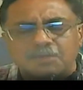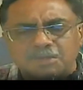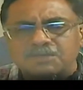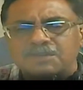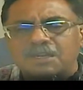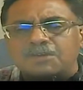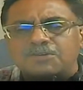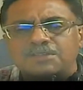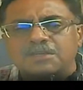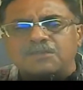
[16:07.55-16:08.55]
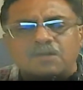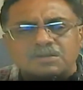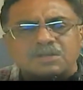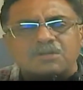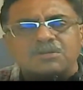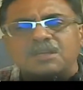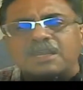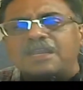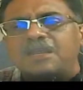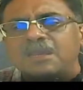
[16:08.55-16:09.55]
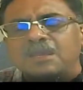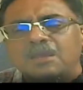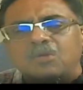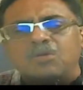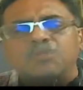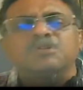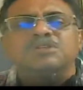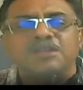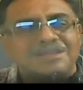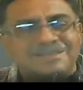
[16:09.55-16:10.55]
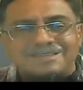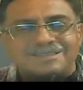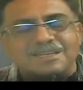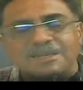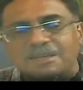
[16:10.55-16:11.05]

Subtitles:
much of the literature revolves around the daily court proceedings, isn't it?